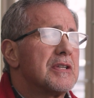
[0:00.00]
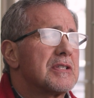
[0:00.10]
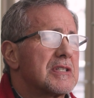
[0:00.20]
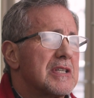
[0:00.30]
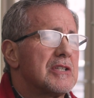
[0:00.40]

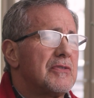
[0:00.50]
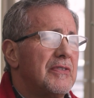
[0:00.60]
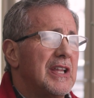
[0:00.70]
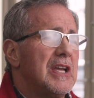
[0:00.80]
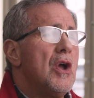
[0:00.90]

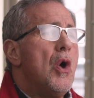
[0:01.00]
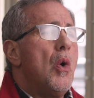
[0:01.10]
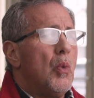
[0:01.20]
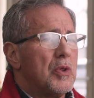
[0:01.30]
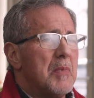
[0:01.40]
successfully
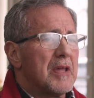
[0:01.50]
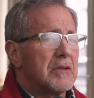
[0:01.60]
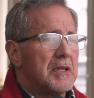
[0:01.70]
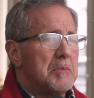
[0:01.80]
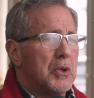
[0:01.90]
with
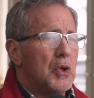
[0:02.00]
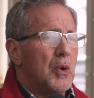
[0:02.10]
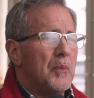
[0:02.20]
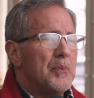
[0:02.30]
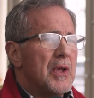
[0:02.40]
methylene
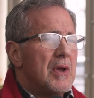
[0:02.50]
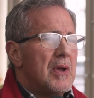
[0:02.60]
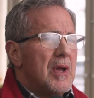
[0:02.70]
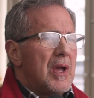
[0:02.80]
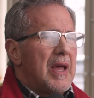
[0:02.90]
blue.
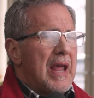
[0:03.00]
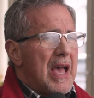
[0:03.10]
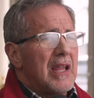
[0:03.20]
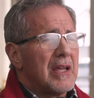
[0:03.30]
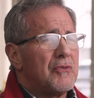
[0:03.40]
And
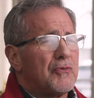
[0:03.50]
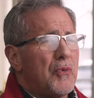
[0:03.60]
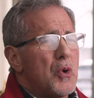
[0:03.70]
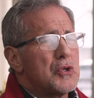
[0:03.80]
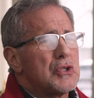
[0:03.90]
Allied
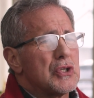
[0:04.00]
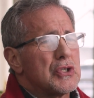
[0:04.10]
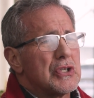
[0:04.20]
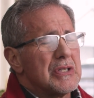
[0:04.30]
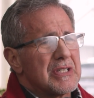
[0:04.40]

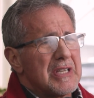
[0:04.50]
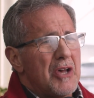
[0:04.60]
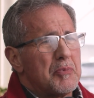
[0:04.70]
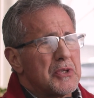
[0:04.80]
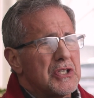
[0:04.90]
forces in the
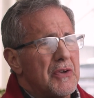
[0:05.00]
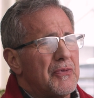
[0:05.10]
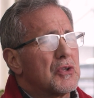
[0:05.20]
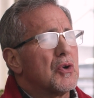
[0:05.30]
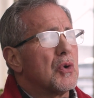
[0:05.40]
South
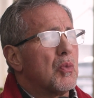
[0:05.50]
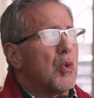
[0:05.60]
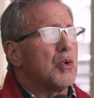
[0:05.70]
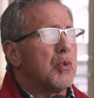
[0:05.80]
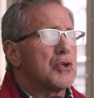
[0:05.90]
Pacific during
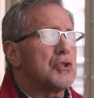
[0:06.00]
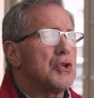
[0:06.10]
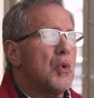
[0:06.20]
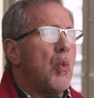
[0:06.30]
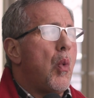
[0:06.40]
World War II
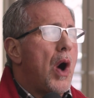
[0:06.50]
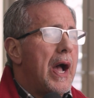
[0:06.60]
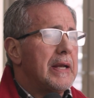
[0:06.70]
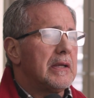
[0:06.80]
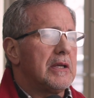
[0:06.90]

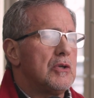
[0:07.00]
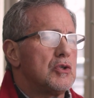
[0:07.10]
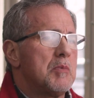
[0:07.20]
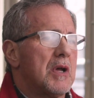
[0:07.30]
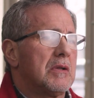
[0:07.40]
widely
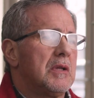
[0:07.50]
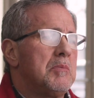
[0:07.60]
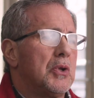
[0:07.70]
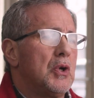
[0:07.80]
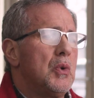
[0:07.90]
used
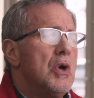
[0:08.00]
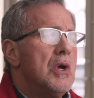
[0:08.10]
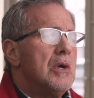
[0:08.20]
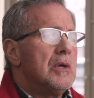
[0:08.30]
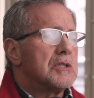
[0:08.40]
methylene blue
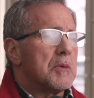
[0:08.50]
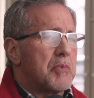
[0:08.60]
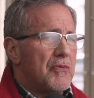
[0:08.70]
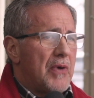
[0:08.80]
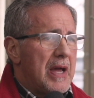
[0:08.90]
to
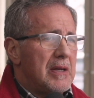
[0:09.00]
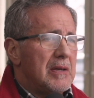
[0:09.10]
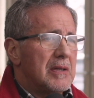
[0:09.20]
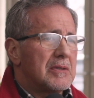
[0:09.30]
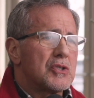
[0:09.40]
prevent
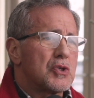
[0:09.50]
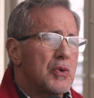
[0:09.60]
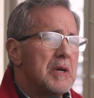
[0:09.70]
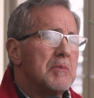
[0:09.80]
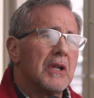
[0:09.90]
and to
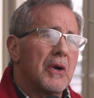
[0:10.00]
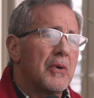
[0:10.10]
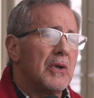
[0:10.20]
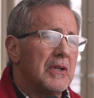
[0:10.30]
treat malarial